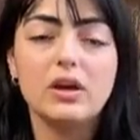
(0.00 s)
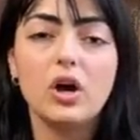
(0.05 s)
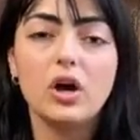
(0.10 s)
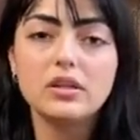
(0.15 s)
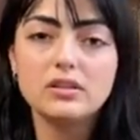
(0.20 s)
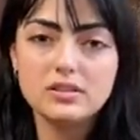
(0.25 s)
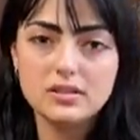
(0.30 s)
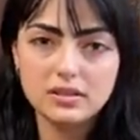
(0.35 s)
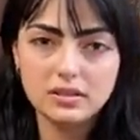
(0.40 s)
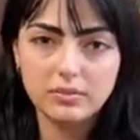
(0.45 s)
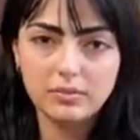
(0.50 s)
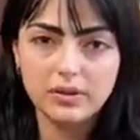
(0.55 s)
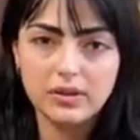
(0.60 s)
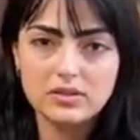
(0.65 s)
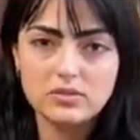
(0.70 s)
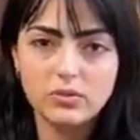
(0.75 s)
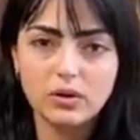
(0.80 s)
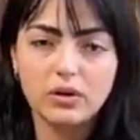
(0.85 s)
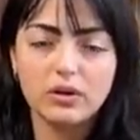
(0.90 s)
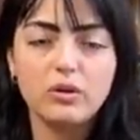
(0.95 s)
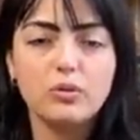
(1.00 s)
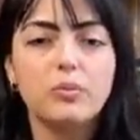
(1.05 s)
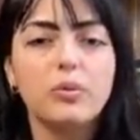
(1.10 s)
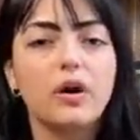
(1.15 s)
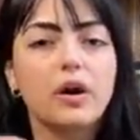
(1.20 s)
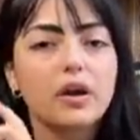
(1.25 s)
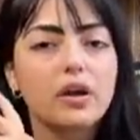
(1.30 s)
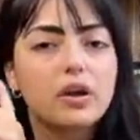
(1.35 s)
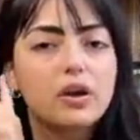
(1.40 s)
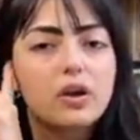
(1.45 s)
got to the place where you
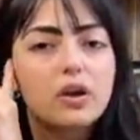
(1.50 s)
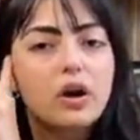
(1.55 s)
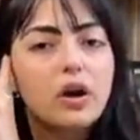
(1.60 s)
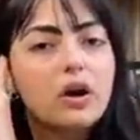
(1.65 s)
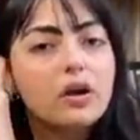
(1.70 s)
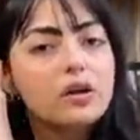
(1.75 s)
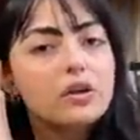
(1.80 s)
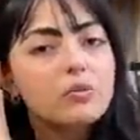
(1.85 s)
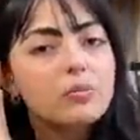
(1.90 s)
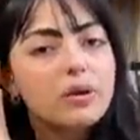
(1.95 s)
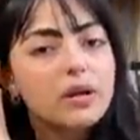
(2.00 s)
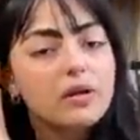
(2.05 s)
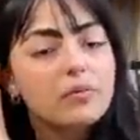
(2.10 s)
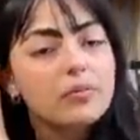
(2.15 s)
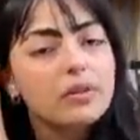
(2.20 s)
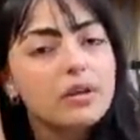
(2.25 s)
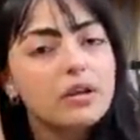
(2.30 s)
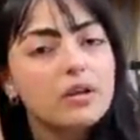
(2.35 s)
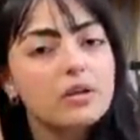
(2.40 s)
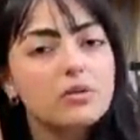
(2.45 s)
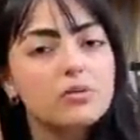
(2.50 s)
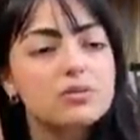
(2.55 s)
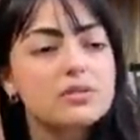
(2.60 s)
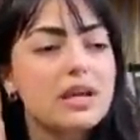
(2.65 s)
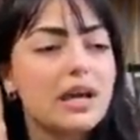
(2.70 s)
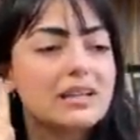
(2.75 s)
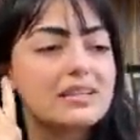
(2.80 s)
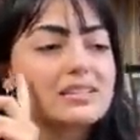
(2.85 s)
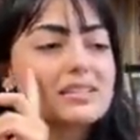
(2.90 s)
park your car and you pick up the canoes at